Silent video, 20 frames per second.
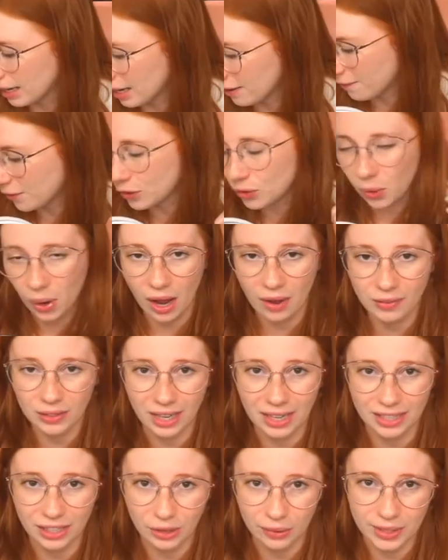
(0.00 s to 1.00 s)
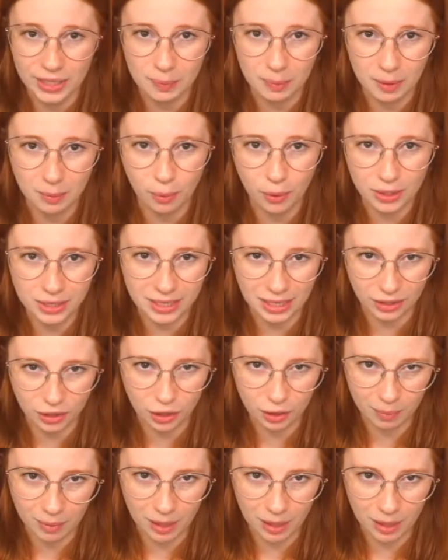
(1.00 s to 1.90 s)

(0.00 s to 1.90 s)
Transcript: If you don't have a lot of USB ports, that could be a